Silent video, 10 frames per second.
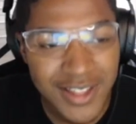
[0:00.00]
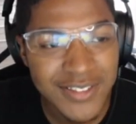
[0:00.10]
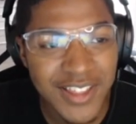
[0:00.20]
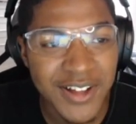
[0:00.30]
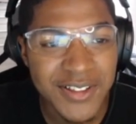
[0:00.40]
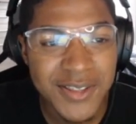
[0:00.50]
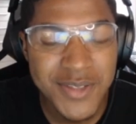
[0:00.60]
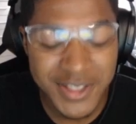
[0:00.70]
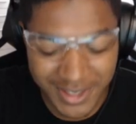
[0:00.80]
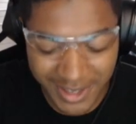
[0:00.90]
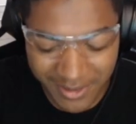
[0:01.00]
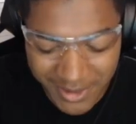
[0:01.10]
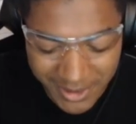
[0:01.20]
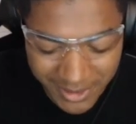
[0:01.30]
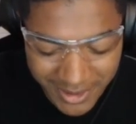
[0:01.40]
Now let me think, we
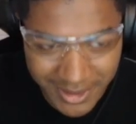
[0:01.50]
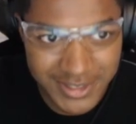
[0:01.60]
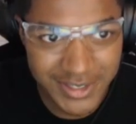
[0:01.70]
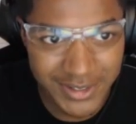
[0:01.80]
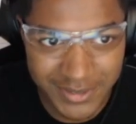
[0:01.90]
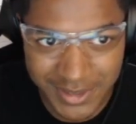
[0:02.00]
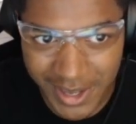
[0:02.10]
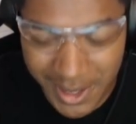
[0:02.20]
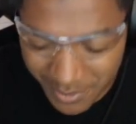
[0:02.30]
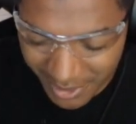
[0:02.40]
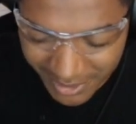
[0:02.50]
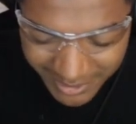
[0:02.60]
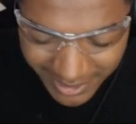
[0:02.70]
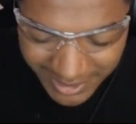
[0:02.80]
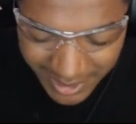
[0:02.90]
gonna call ourselves gaming cause
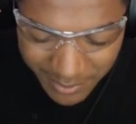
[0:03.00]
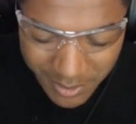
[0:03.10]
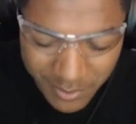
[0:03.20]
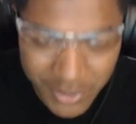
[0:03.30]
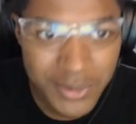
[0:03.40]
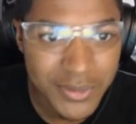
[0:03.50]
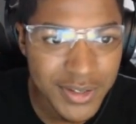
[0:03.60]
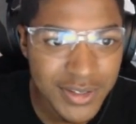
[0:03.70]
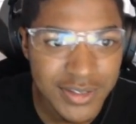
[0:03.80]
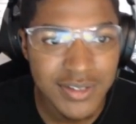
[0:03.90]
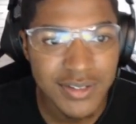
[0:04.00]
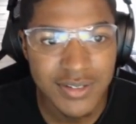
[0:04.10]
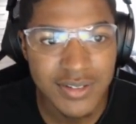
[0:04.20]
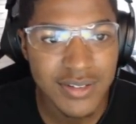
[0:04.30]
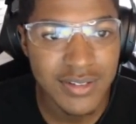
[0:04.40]
that's how we moving.
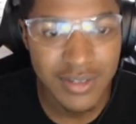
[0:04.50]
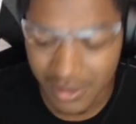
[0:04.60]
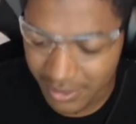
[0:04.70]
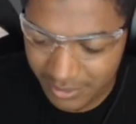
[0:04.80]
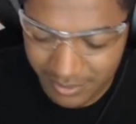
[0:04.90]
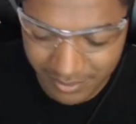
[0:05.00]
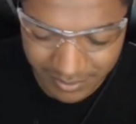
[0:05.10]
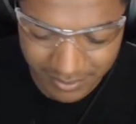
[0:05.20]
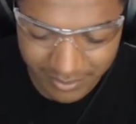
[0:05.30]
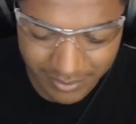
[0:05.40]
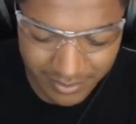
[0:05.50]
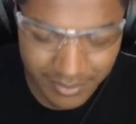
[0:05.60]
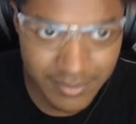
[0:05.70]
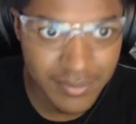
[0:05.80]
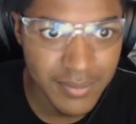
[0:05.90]
Oh.
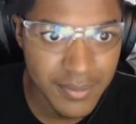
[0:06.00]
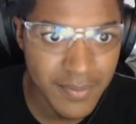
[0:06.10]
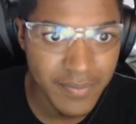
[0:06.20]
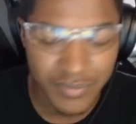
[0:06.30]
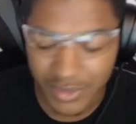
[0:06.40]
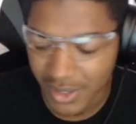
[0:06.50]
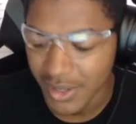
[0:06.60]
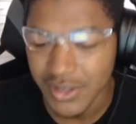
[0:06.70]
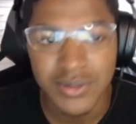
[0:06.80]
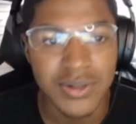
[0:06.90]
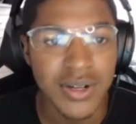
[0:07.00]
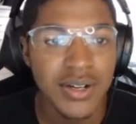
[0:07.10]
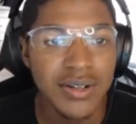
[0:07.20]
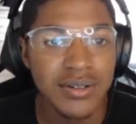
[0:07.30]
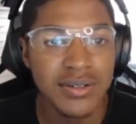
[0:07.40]
There you
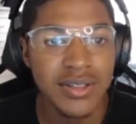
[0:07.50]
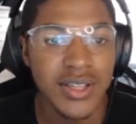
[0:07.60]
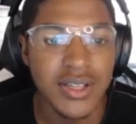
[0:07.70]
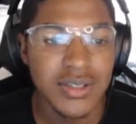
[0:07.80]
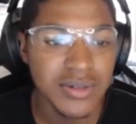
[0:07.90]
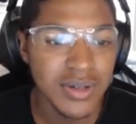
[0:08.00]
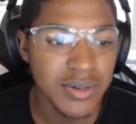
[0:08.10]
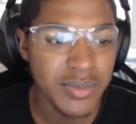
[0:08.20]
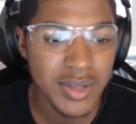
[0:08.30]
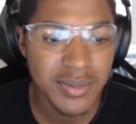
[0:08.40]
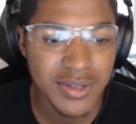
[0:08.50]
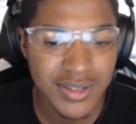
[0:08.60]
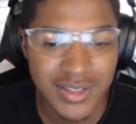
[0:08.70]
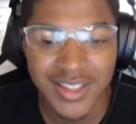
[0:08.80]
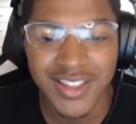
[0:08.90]
go. There you go,
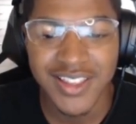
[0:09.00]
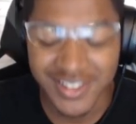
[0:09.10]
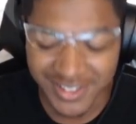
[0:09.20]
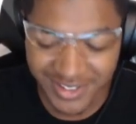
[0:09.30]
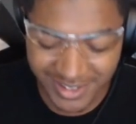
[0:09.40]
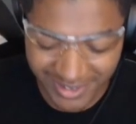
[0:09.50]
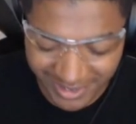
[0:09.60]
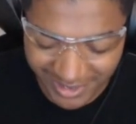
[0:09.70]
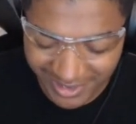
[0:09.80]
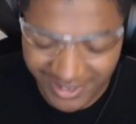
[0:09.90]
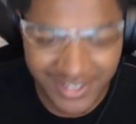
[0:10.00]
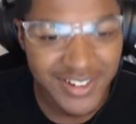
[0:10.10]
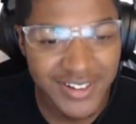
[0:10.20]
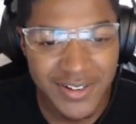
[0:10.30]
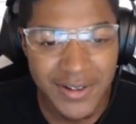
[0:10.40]
baby. Yeah, hold up.